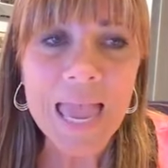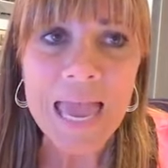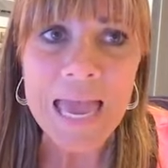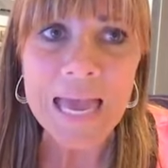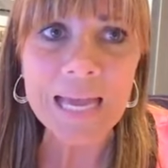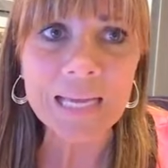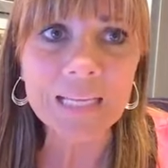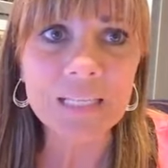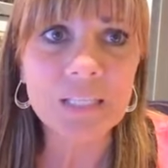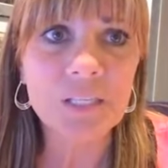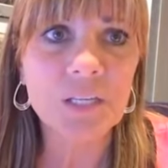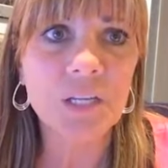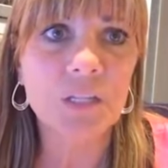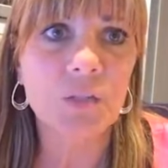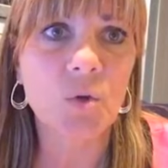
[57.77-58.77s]
And
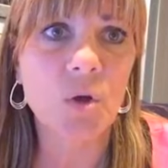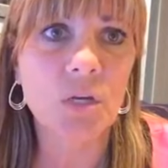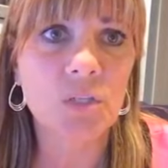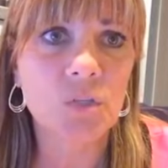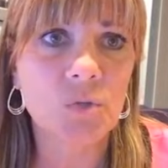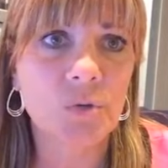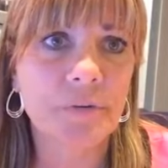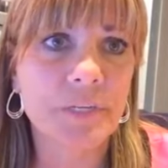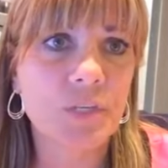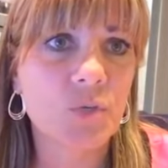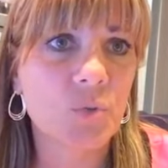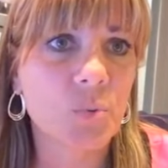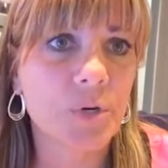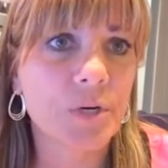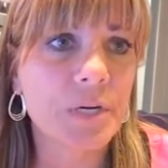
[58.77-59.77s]
long story
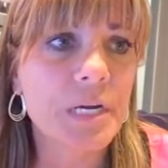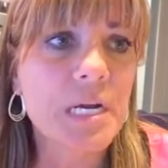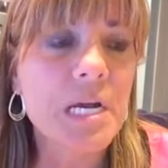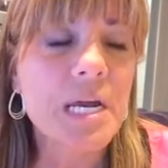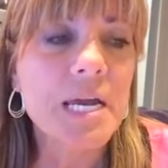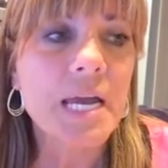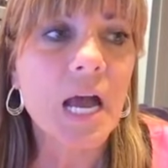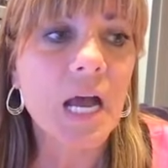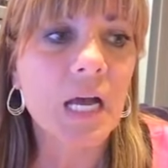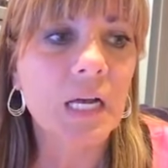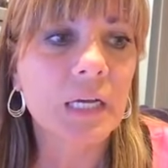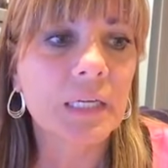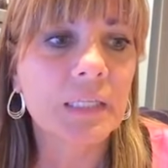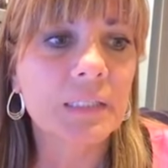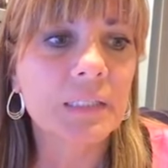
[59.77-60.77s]
short,
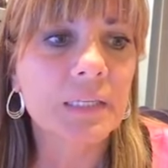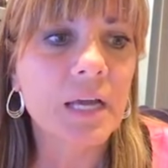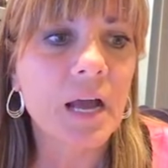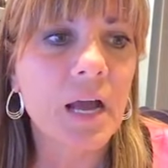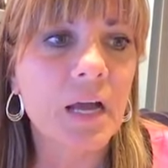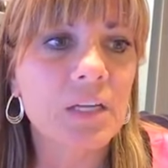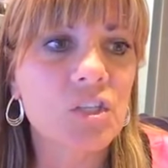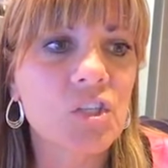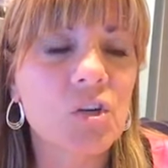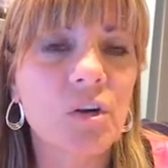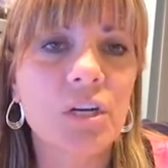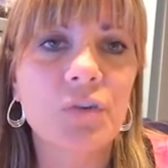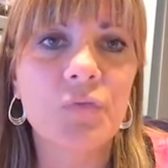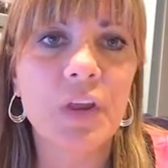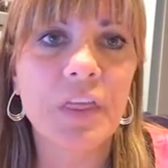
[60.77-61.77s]
uh,
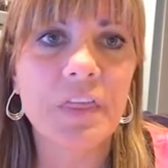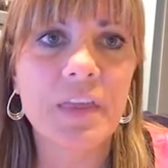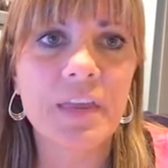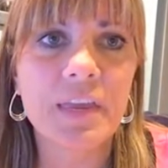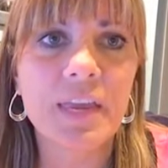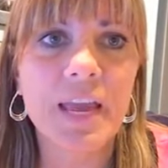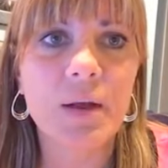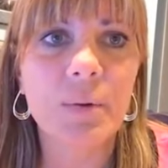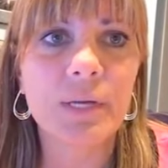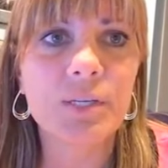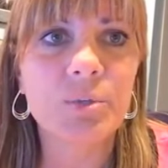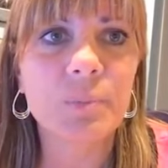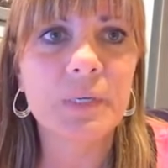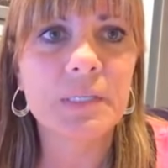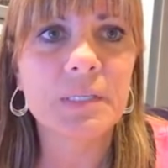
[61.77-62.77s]
started rethinking how I
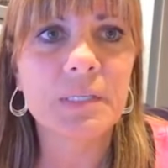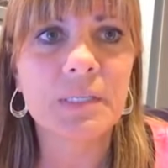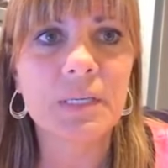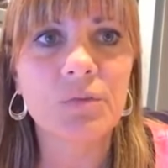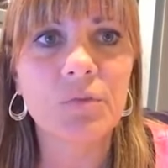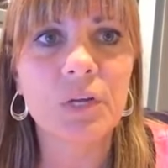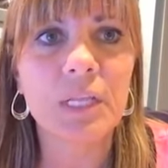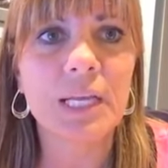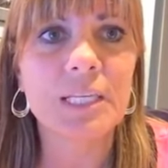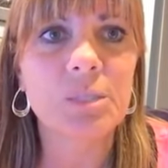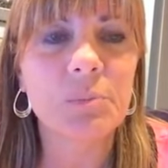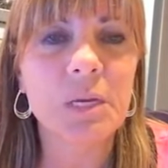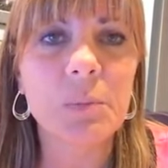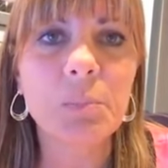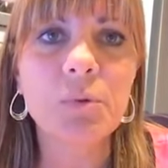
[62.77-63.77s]
do business and realized
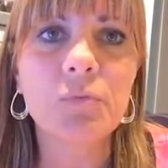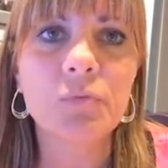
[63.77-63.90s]
people